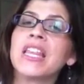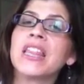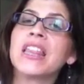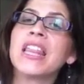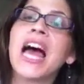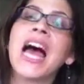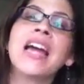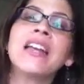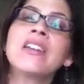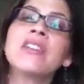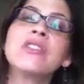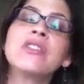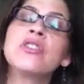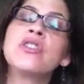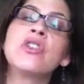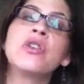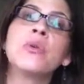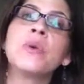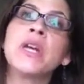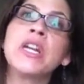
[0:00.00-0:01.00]
that is
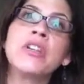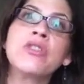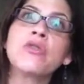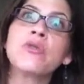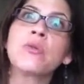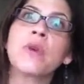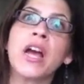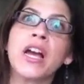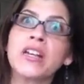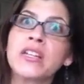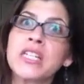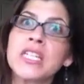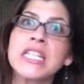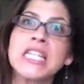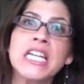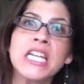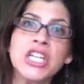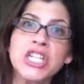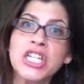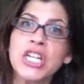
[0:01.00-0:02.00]
doing direct
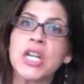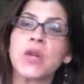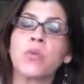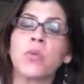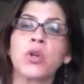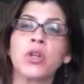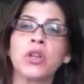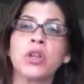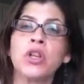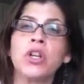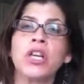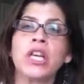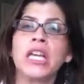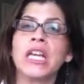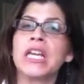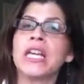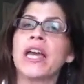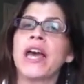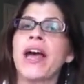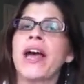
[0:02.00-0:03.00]
teaching. We're
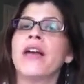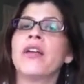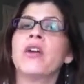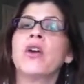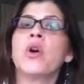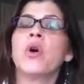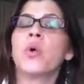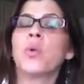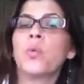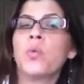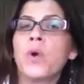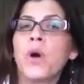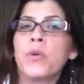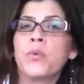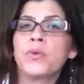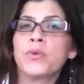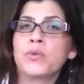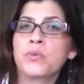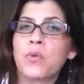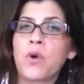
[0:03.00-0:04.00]
looking at
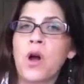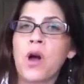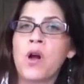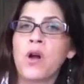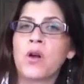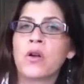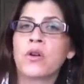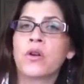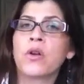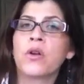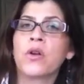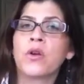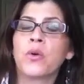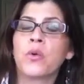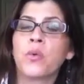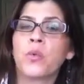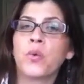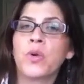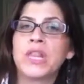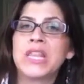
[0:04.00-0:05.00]
what was wrong
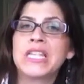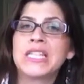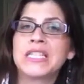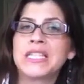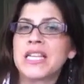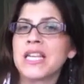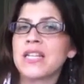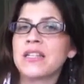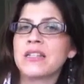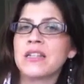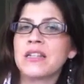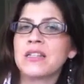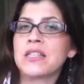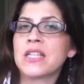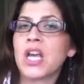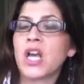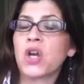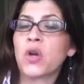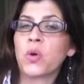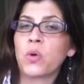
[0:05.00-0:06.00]
with the
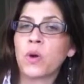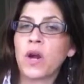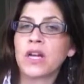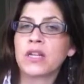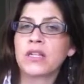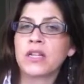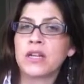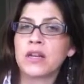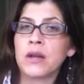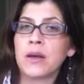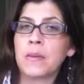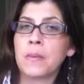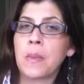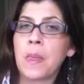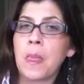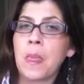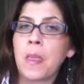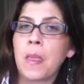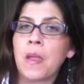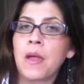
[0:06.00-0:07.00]
sentence and correcting it.
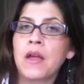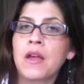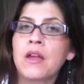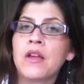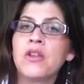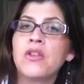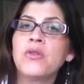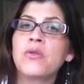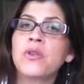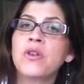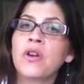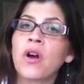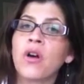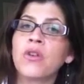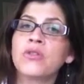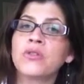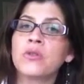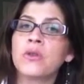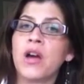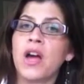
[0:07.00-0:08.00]
You can
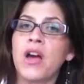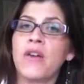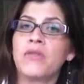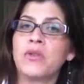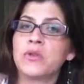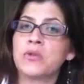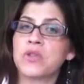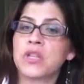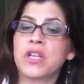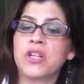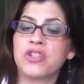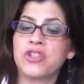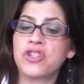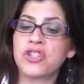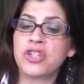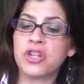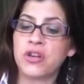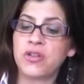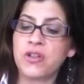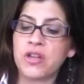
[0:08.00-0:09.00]
also have those kids
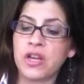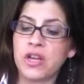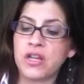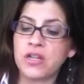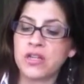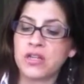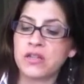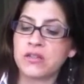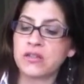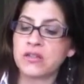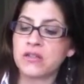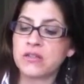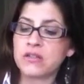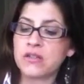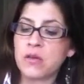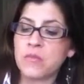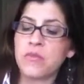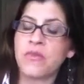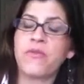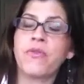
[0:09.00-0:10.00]
share the ideas because
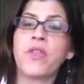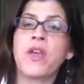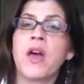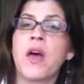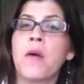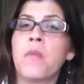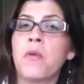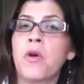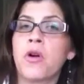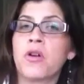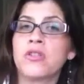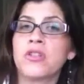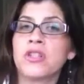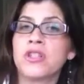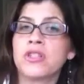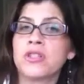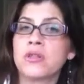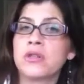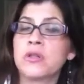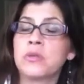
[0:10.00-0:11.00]
some of them are
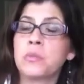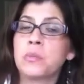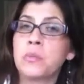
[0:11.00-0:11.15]
just to